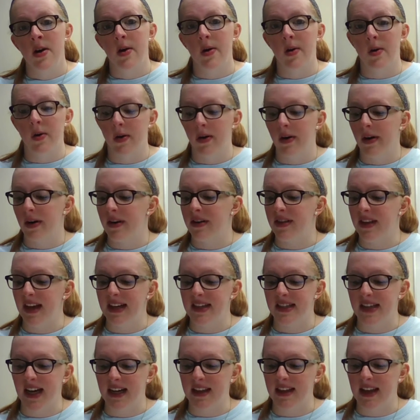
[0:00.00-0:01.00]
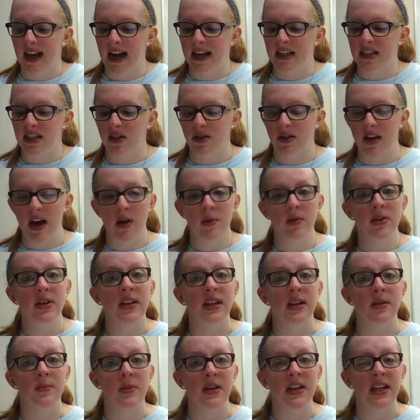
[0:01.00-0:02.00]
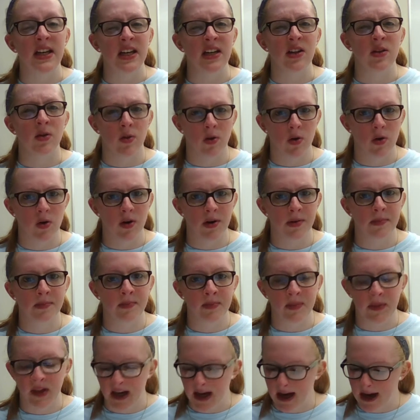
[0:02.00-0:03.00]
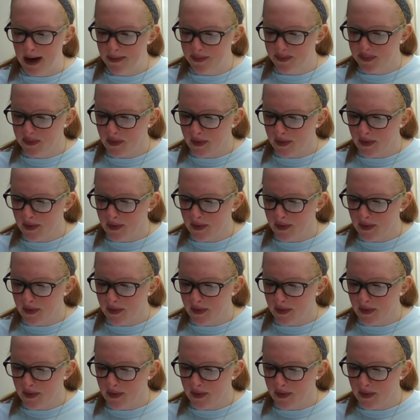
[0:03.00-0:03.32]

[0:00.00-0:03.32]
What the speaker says: or things like that, so that one can be either or, okay?